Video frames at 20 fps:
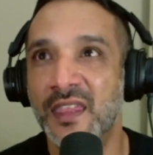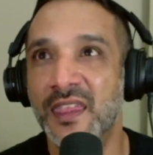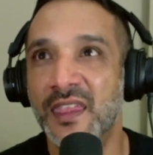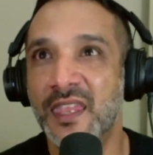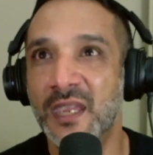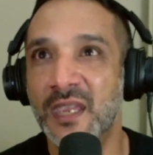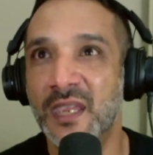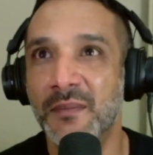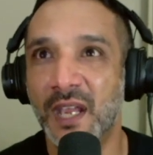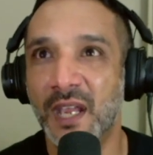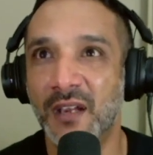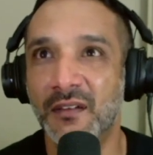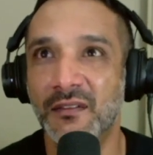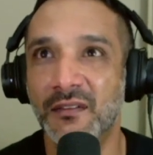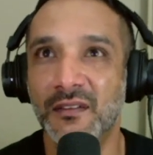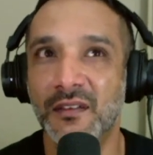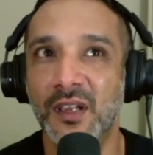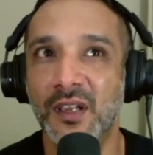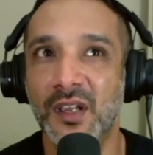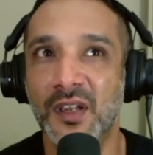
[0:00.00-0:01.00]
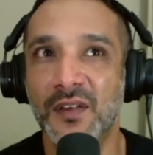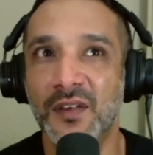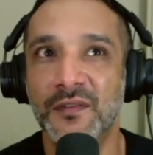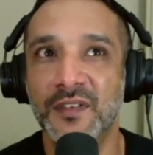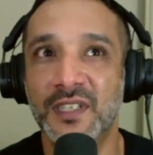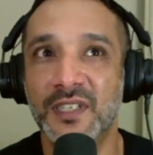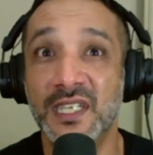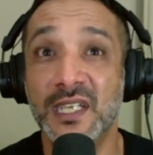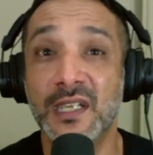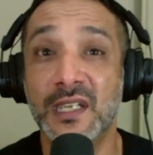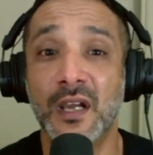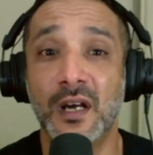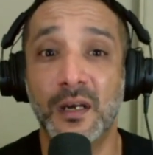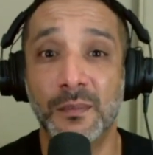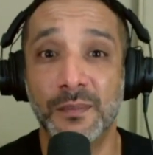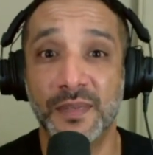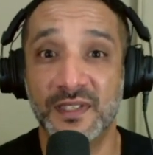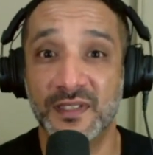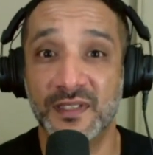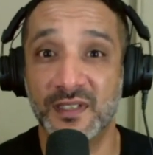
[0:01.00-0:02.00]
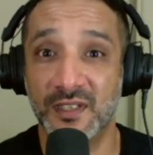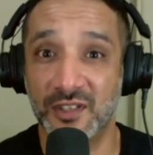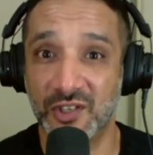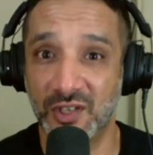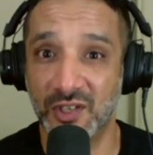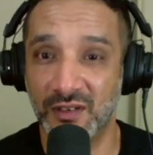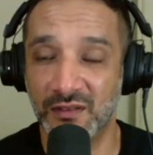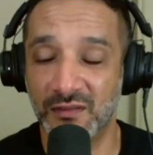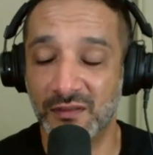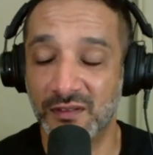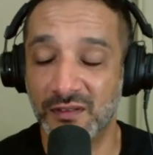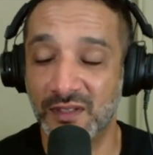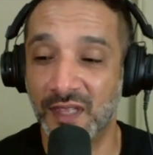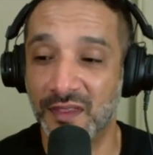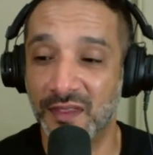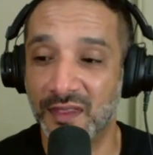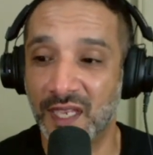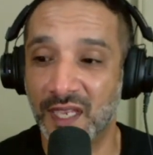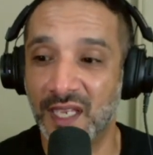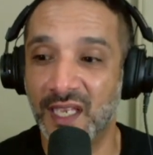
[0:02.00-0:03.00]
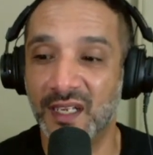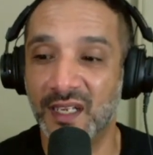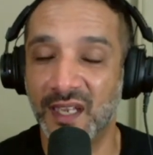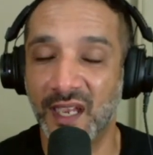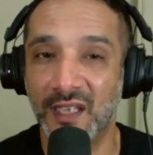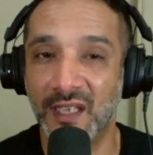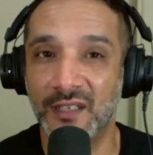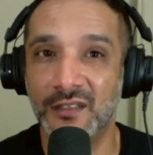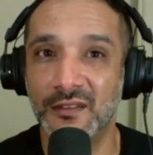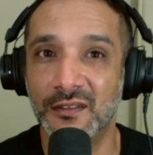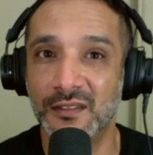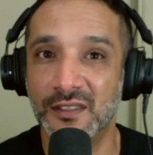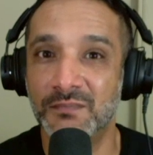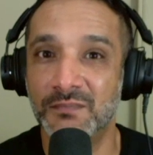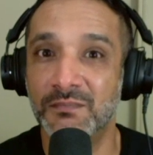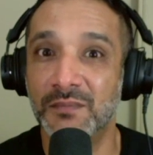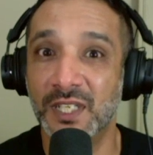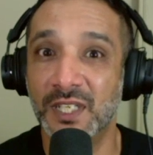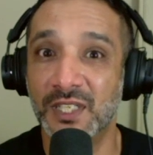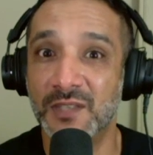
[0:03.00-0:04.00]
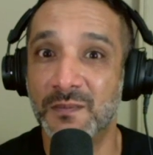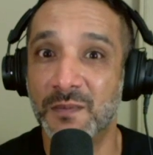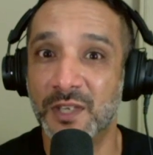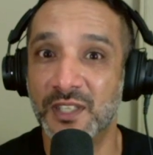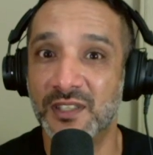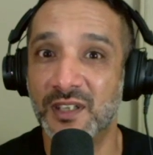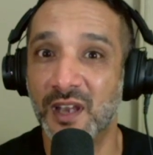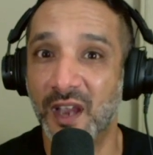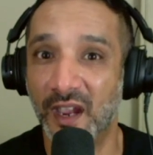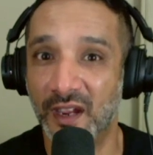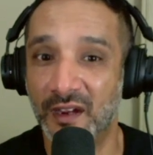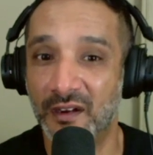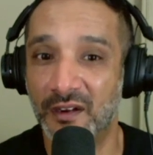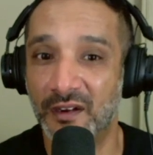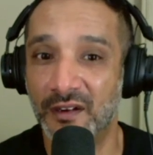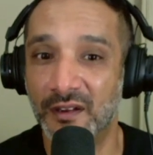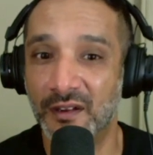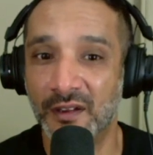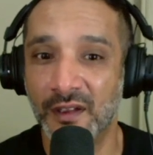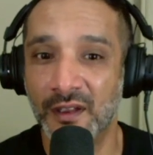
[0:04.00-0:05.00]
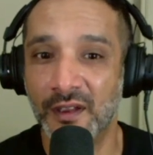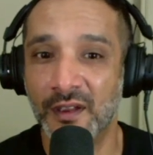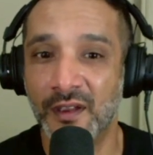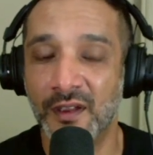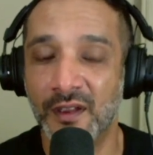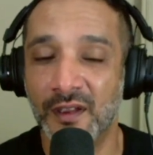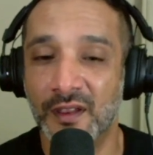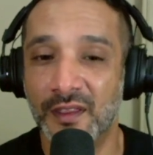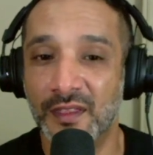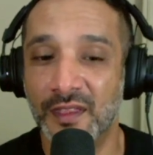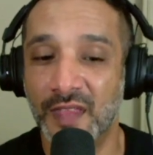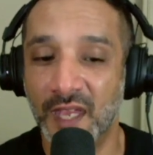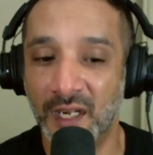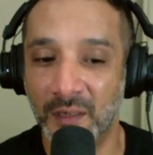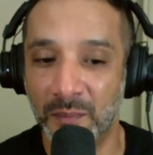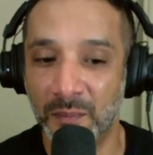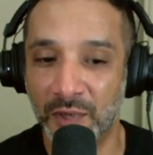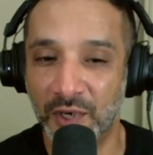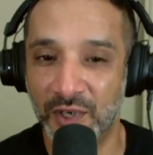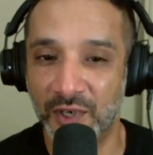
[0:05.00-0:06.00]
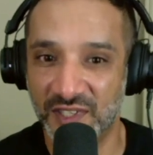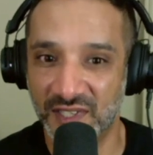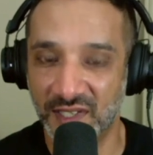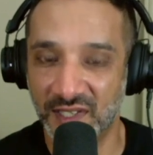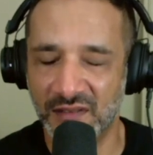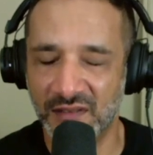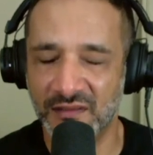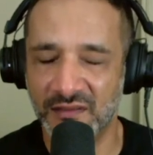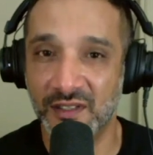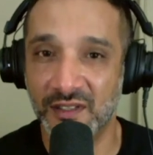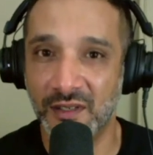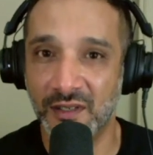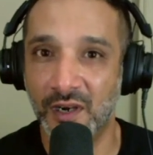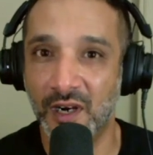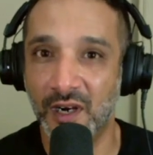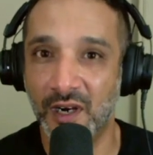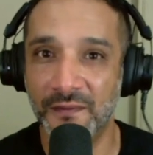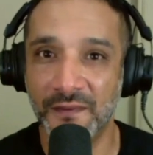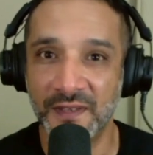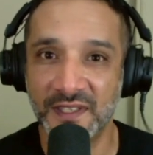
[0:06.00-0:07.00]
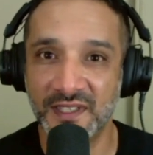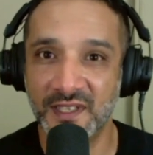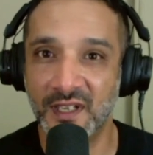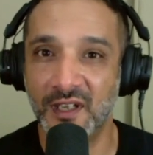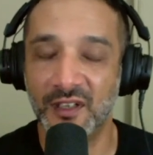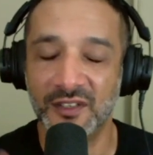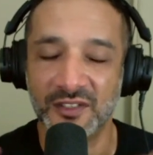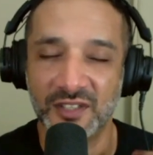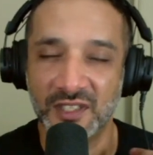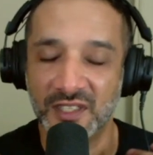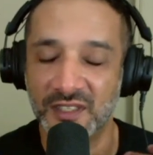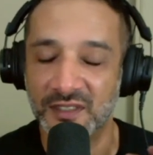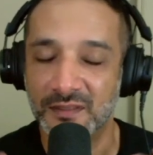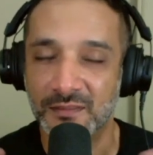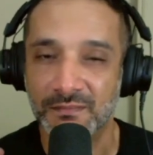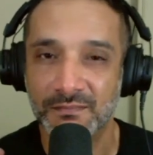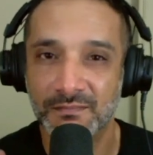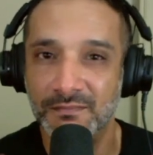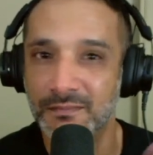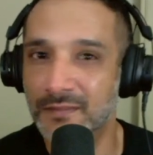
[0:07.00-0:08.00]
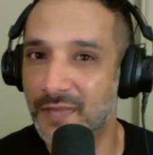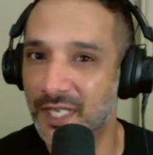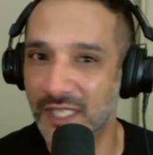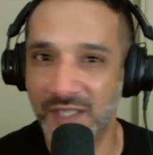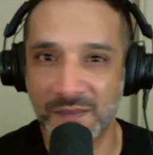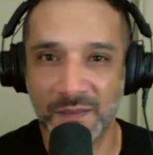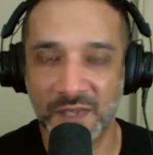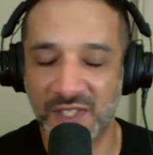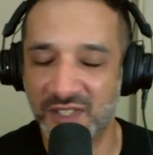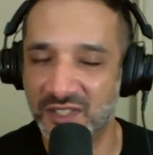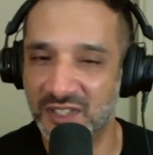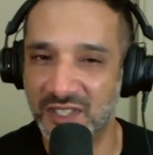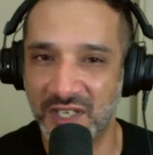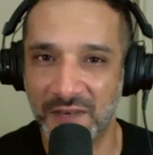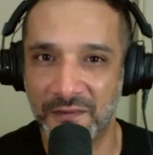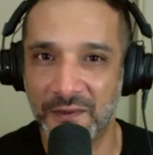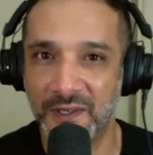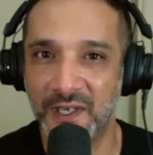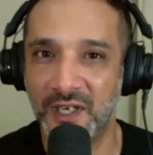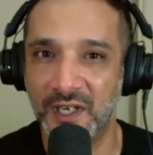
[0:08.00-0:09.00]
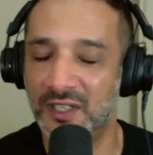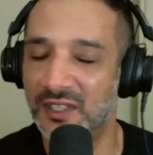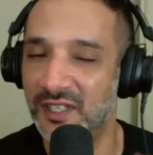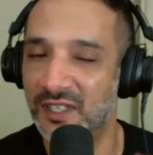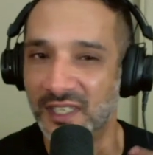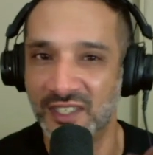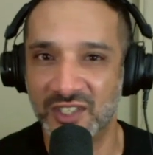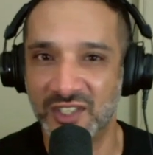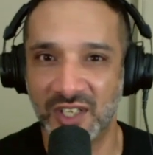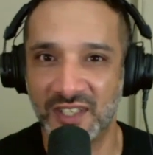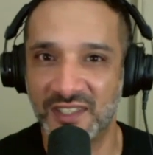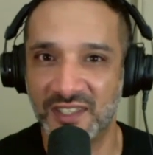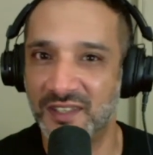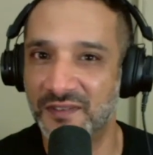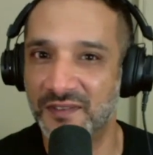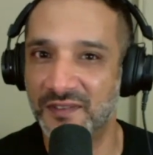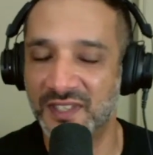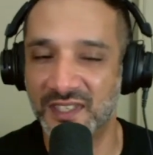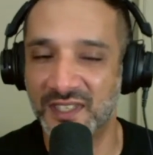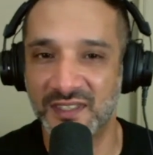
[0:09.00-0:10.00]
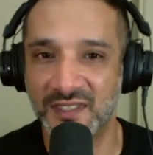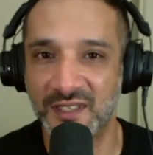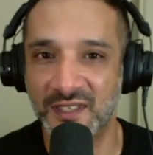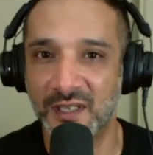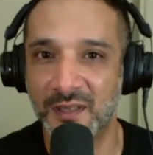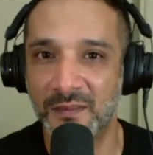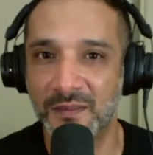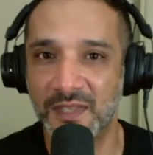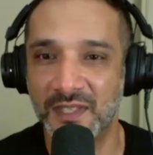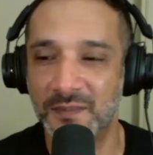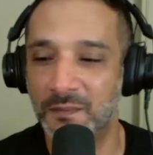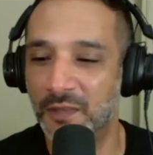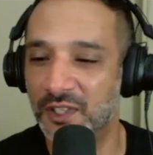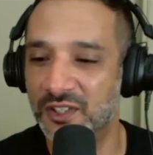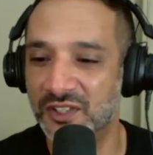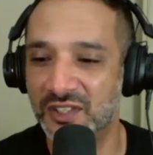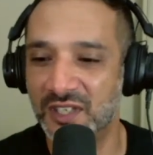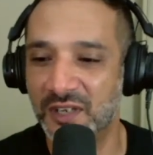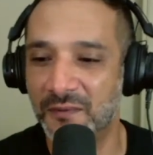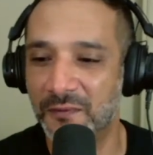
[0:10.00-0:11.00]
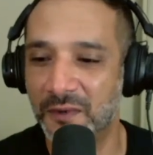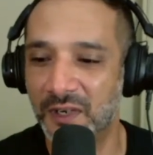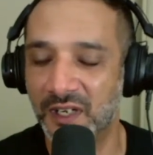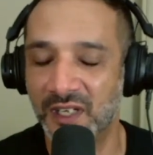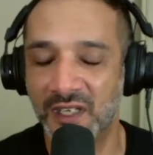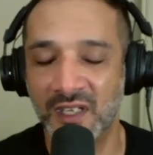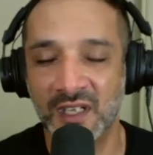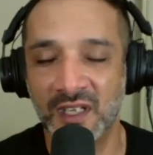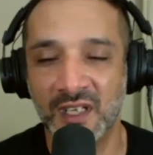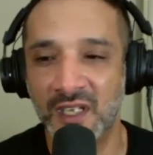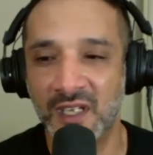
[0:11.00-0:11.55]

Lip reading: the amount of decomposition that they can handle is much, much higher than a person. So our physiology is much, much different. Our digestive system is much different.